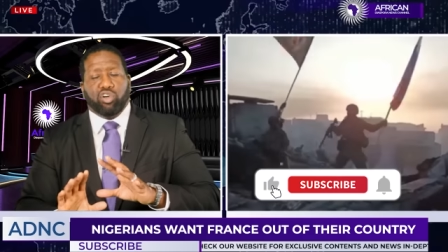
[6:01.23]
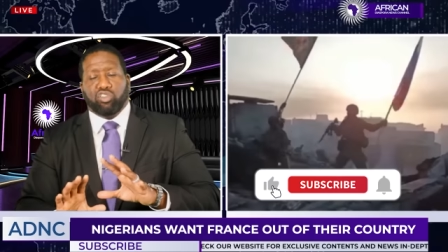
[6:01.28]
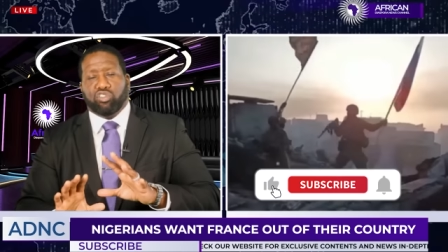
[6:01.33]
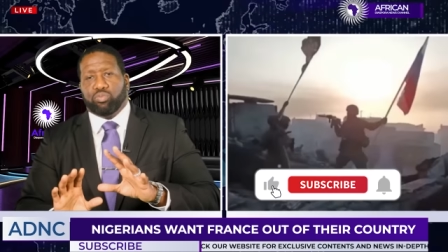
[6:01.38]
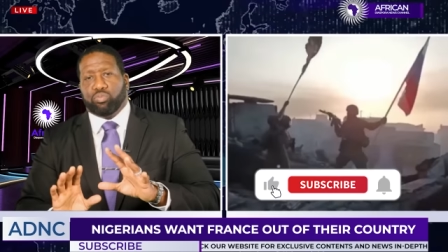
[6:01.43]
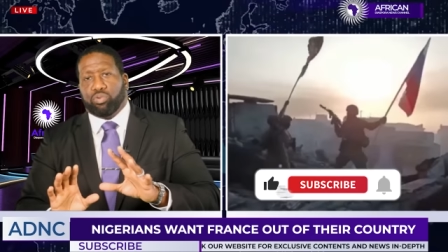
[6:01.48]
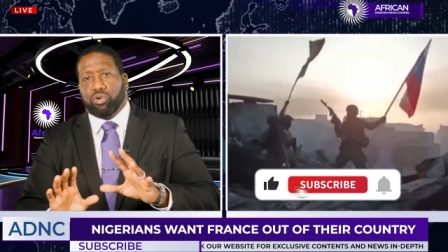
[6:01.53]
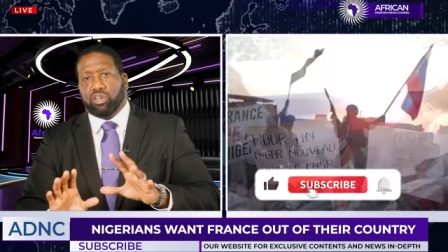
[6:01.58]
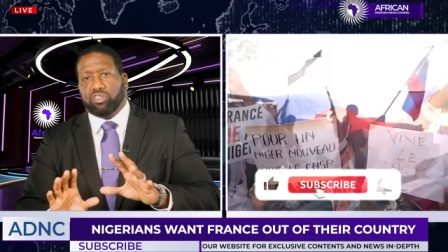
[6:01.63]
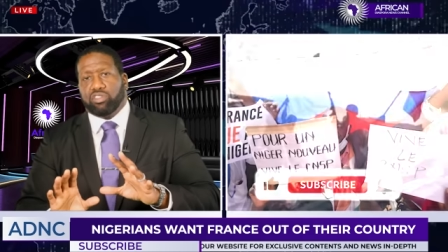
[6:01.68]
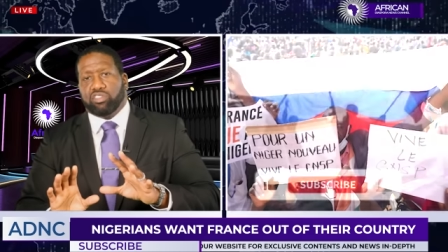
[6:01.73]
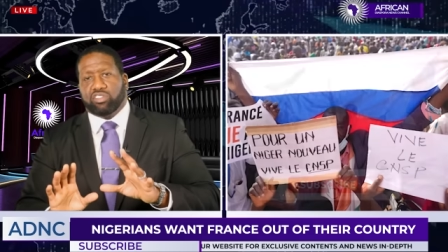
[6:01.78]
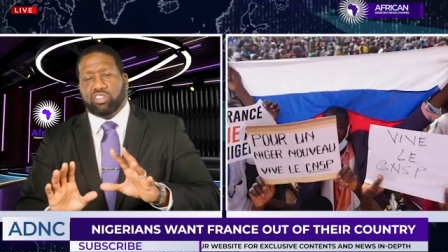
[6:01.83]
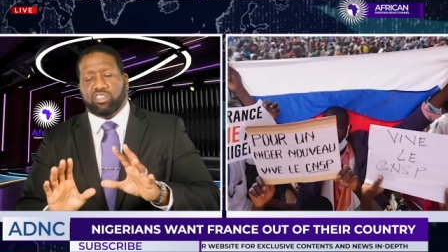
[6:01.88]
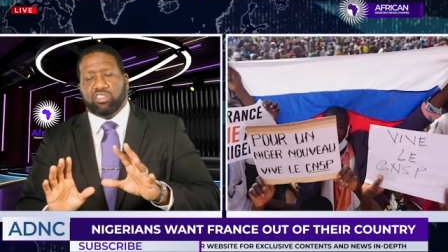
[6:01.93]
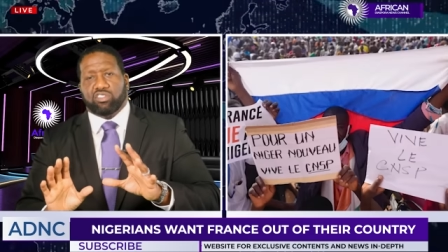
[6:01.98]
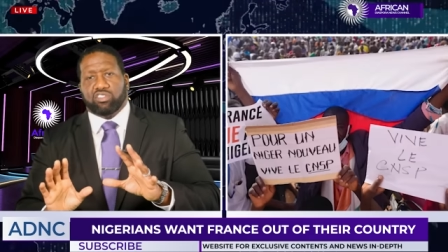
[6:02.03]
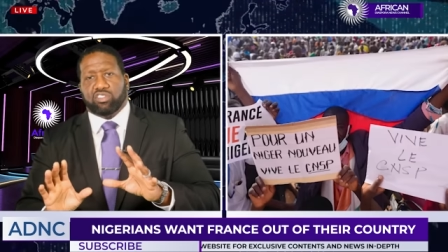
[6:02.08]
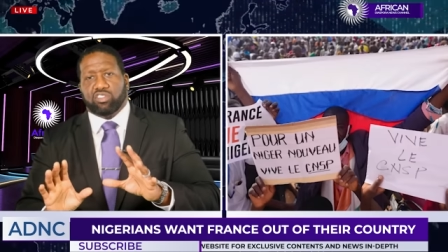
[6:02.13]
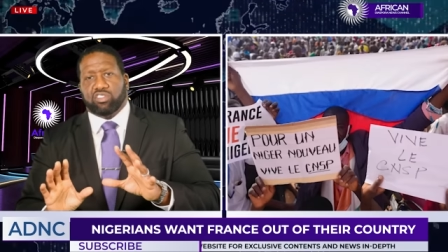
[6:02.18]
those brothers
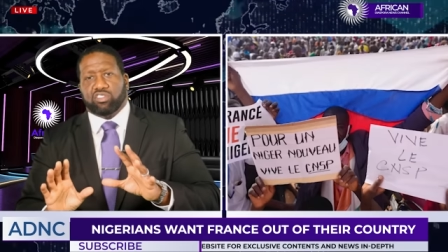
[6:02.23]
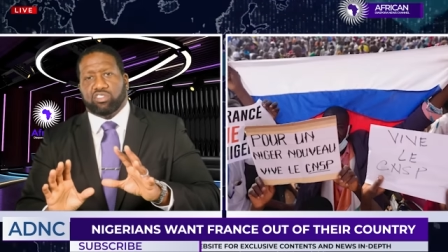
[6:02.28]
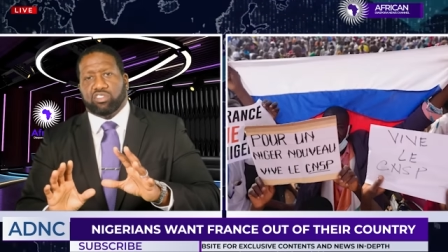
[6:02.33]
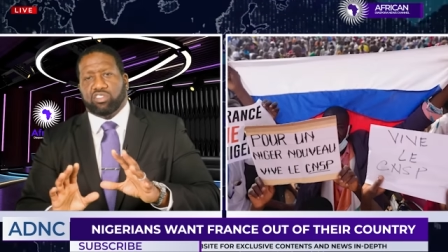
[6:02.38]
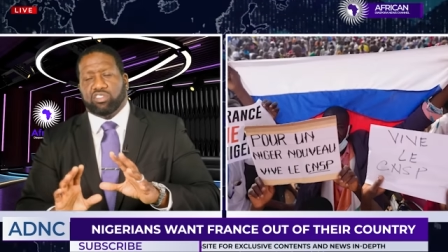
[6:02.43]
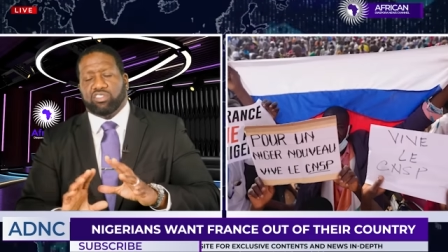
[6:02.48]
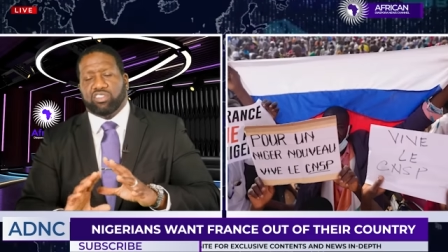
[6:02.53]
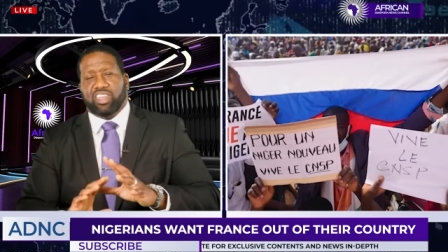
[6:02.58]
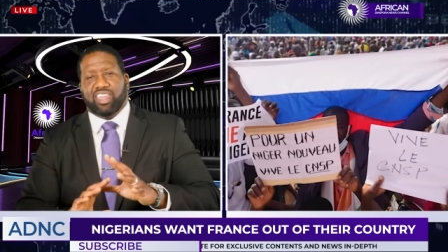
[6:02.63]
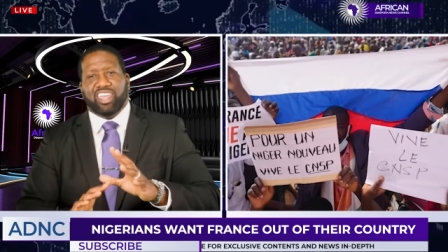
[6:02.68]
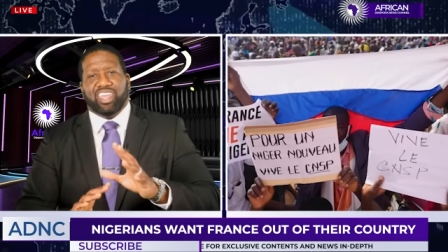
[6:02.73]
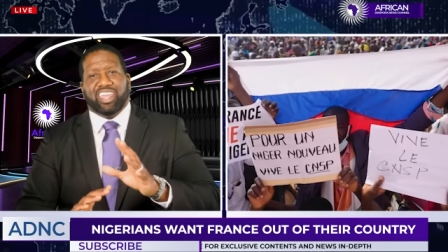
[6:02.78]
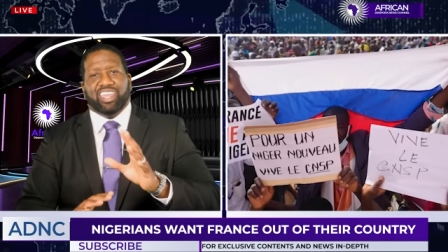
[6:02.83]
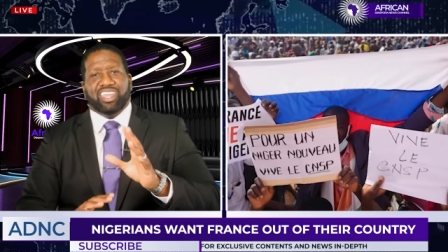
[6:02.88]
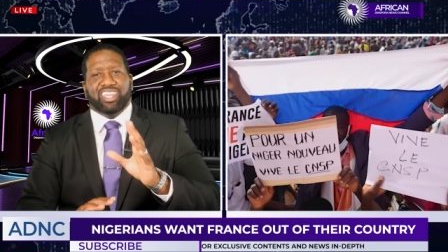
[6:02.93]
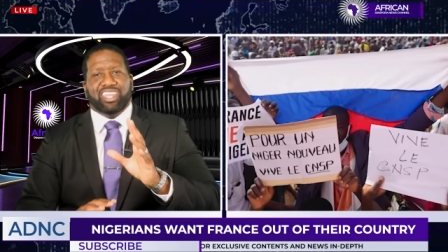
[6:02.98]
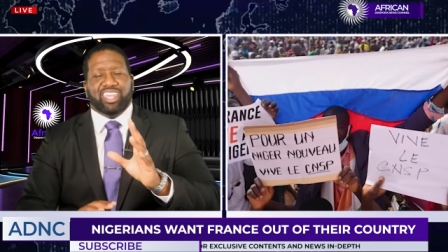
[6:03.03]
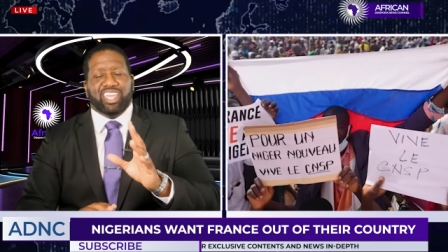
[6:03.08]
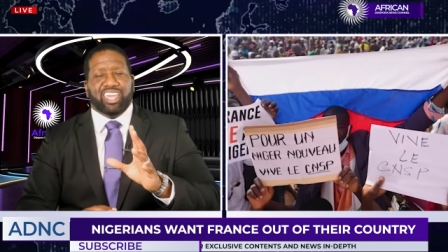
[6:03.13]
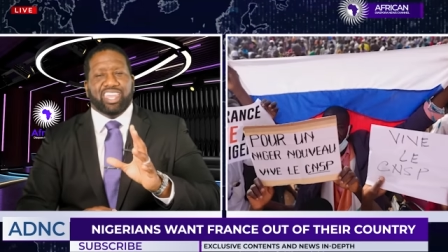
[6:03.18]
and sisters
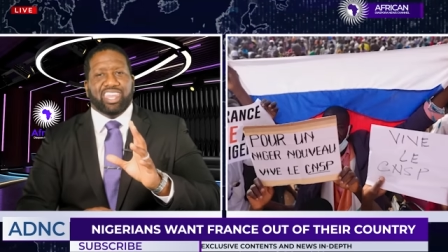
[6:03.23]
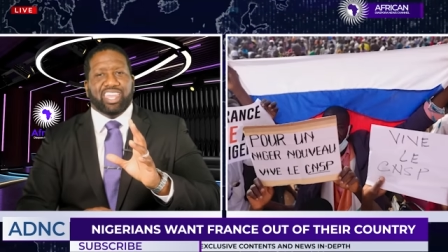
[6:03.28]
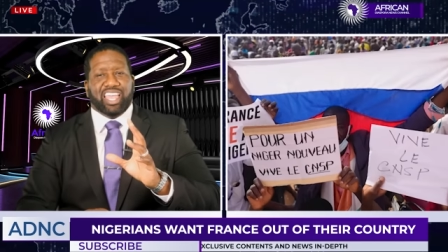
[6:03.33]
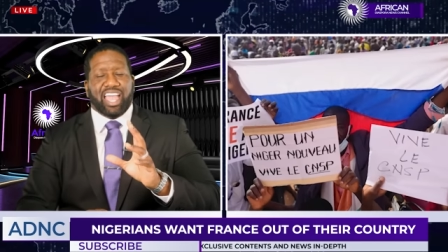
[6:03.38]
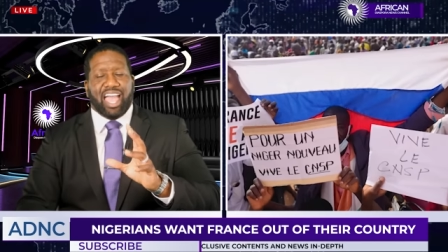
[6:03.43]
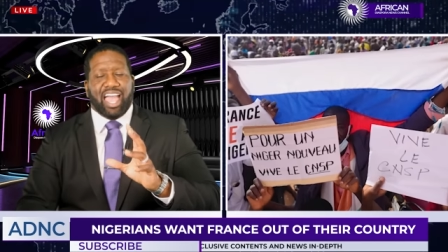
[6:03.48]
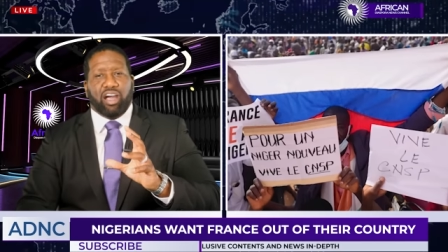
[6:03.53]
getting